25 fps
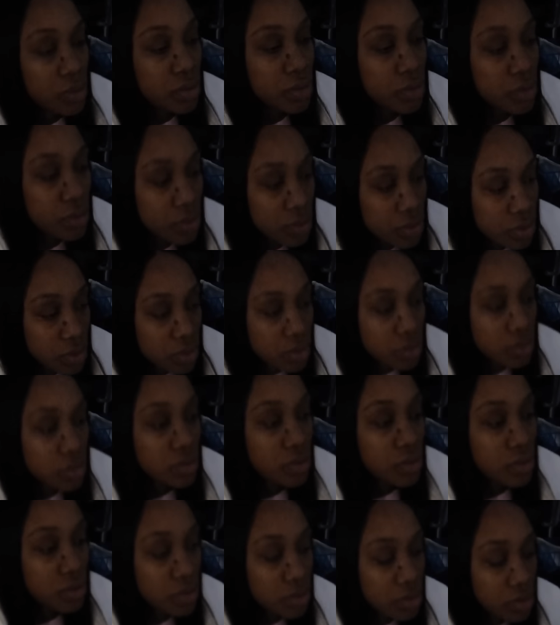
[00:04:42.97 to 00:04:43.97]
are back
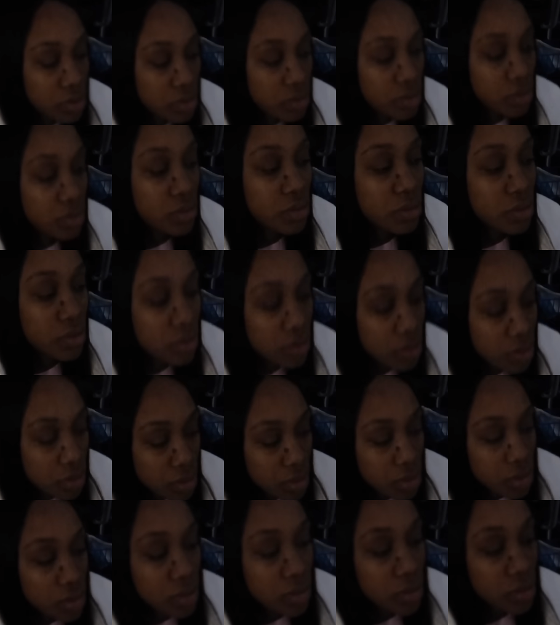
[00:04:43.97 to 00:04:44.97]
strong again.
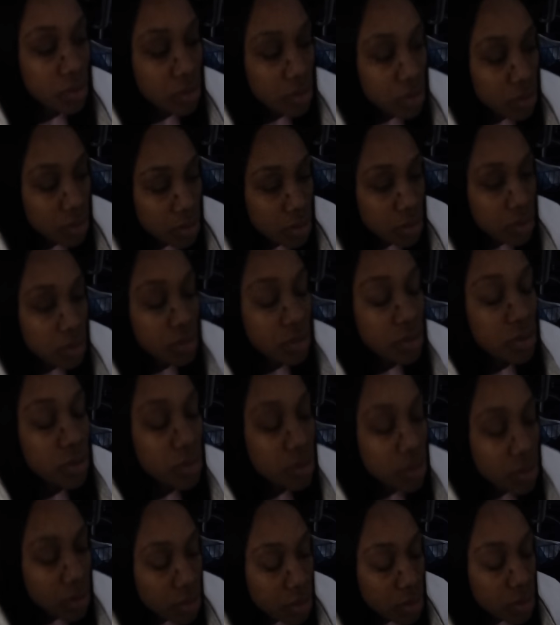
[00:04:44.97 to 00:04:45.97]
How you feeling
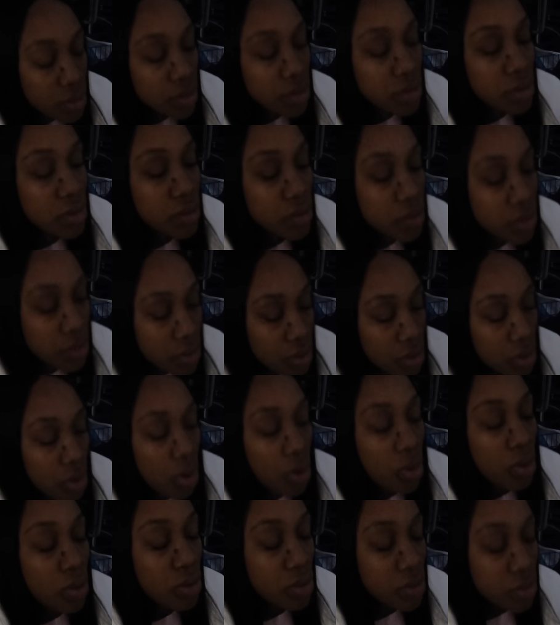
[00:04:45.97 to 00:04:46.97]
babe?
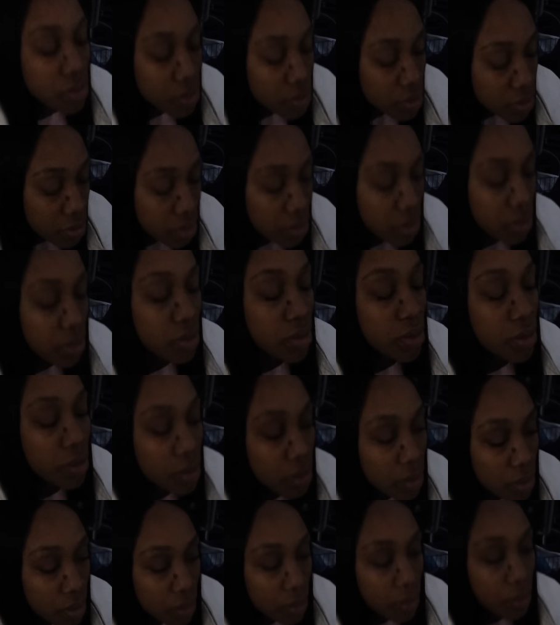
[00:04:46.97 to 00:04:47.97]
Cold. She's
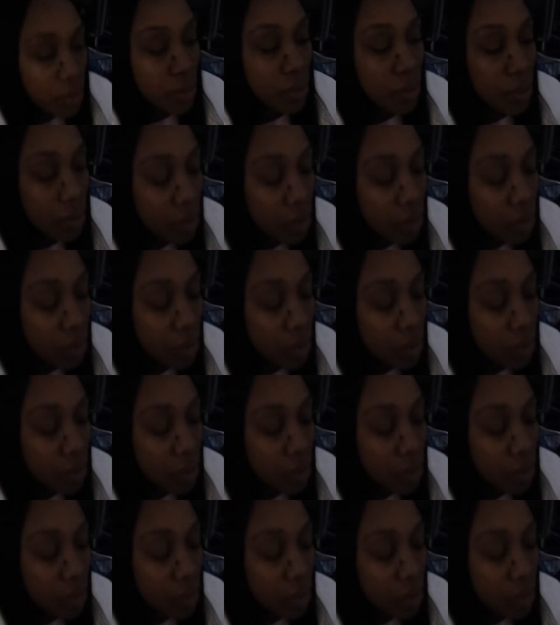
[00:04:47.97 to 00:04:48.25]
very cold,